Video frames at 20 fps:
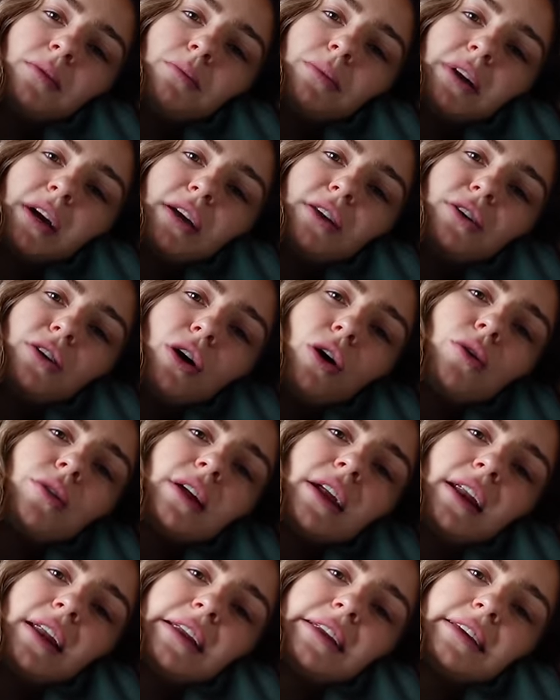But I know
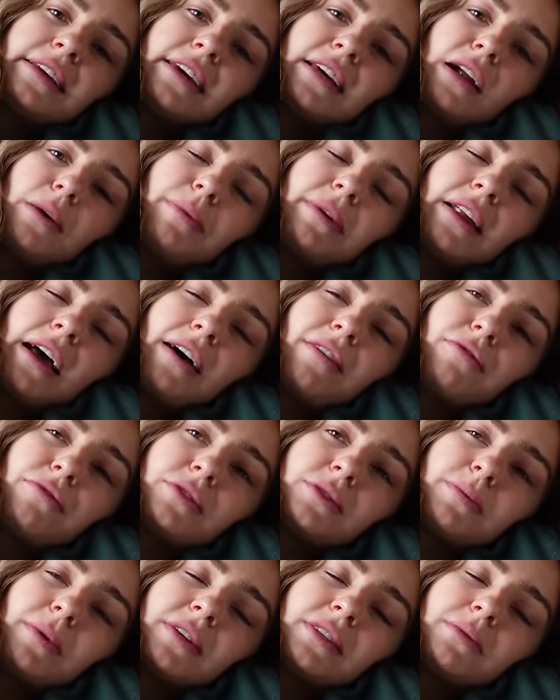that I need to get up and have
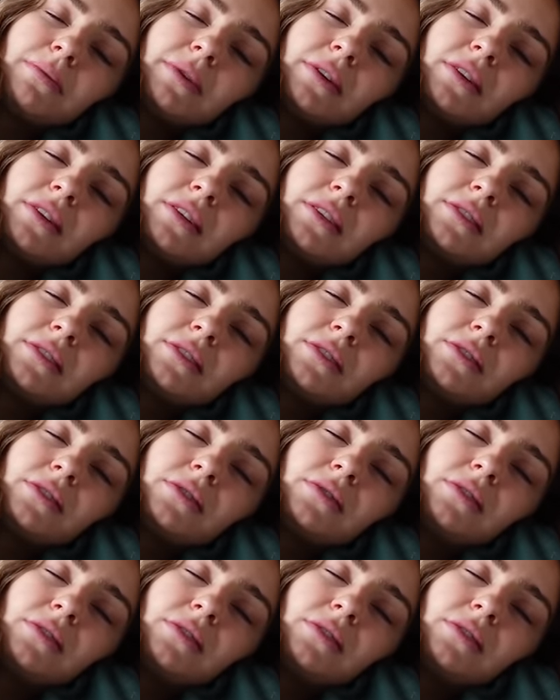responsibilities to do it.